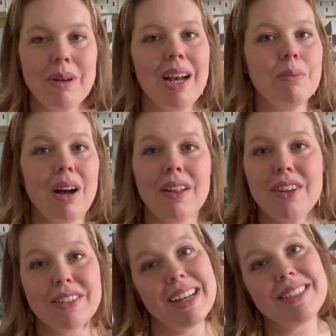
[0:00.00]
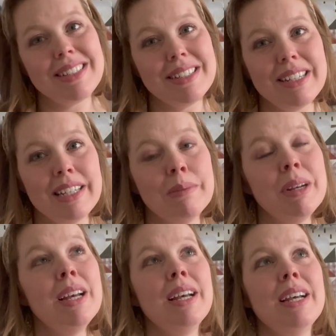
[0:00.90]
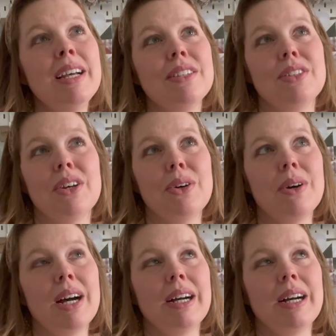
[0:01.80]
I'm on their testing team. So